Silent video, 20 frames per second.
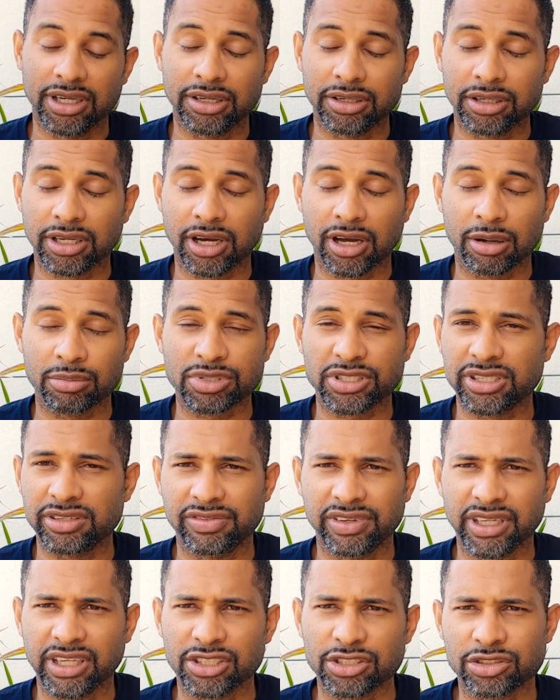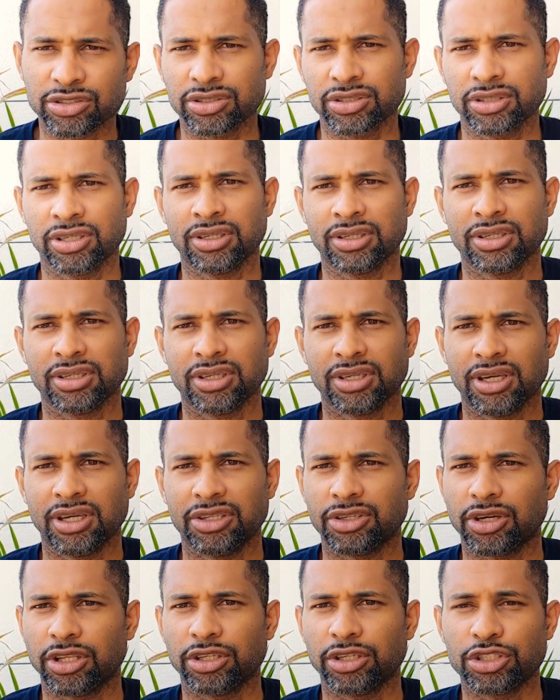in CVS
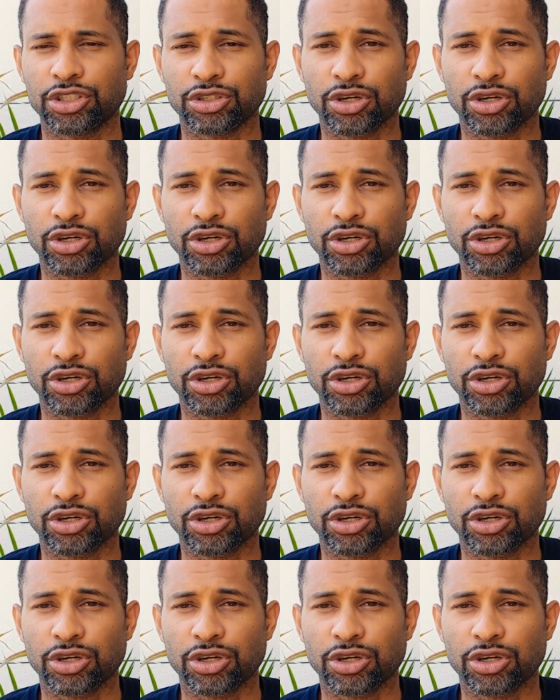and all the